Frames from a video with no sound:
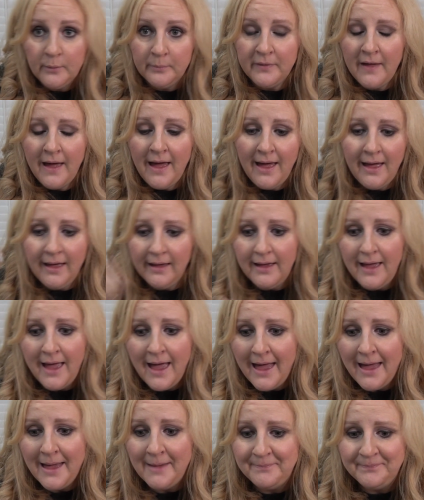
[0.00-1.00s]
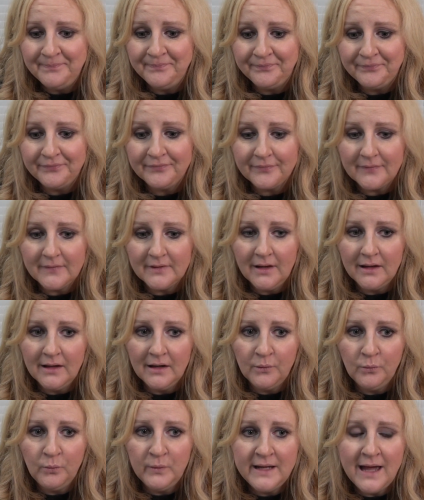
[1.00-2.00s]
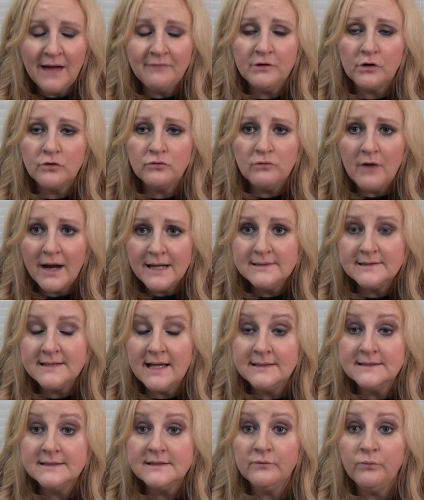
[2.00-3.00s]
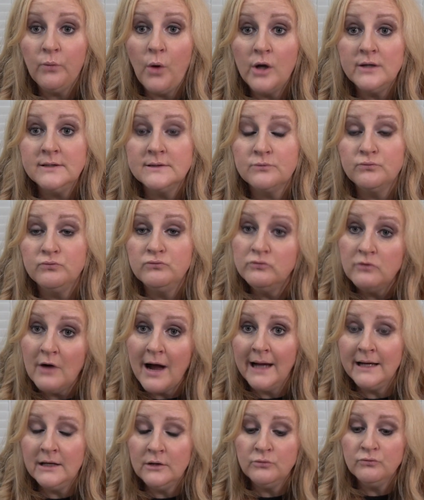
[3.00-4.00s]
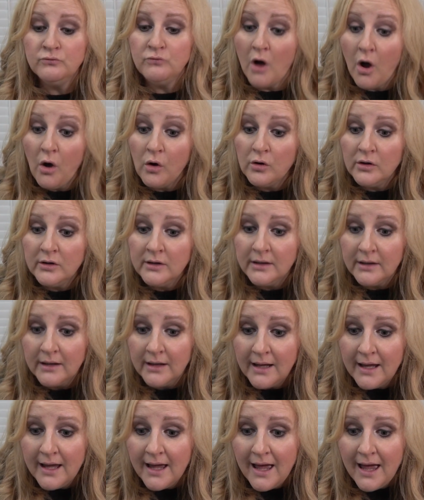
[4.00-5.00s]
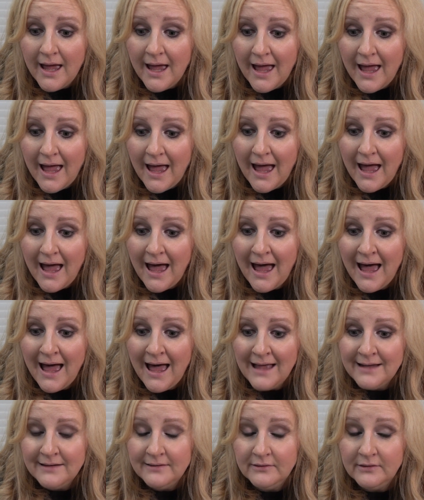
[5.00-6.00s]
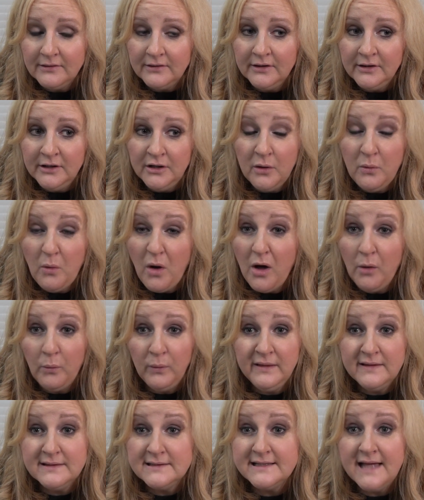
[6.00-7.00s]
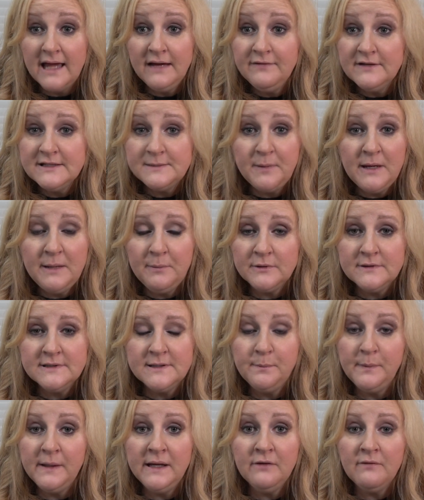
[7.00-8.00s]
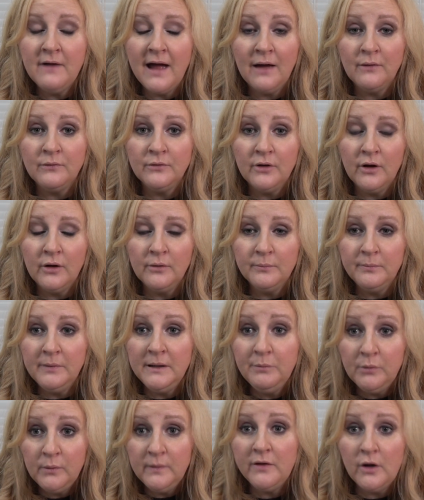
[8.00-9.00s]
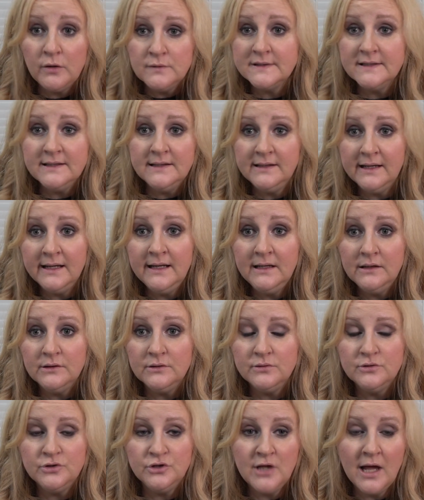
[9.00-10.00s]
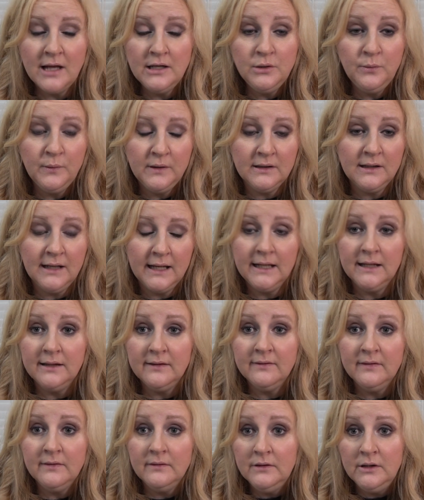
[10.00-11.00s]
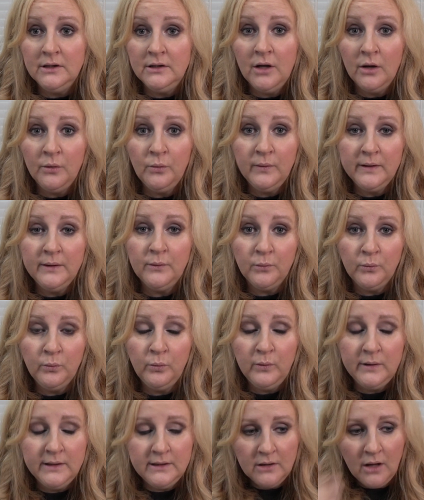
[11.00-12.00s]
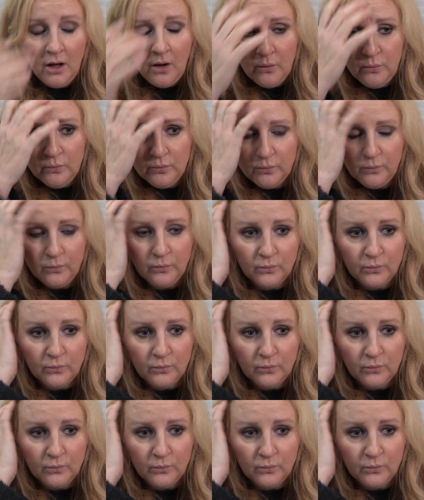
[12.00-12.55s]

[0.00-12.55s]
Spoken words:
up there. We have a great sense of what is right and wrong. And you know what? We're the safest people to be around. People with OCD, genuinely, you know, we know,